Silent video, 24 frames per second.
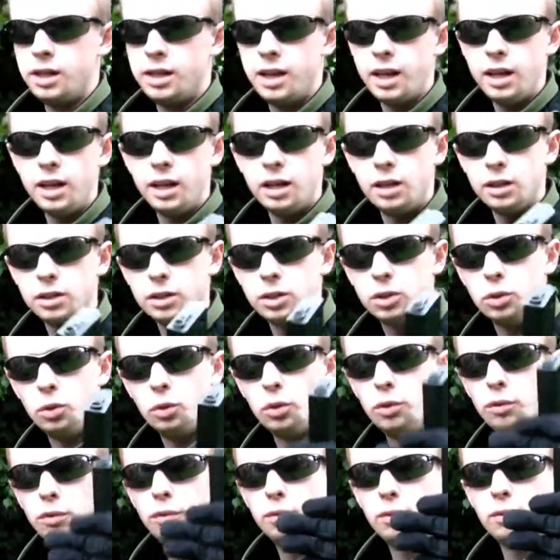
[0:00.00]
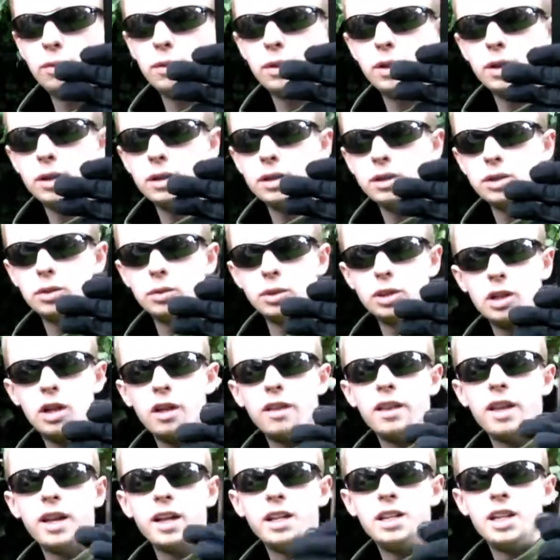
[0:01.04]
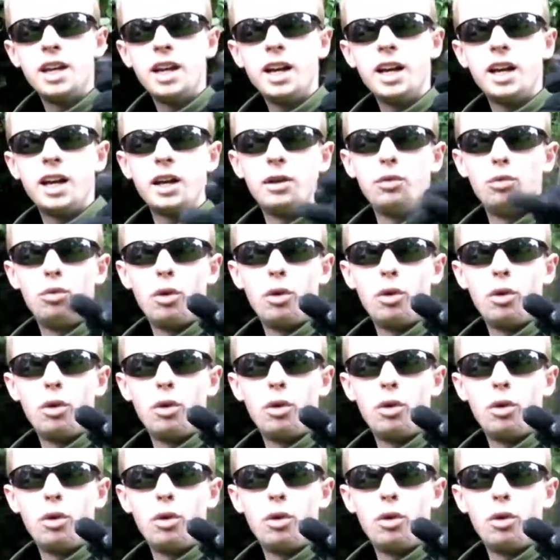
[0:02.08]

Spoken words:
get it sort of so it's like that in your hand,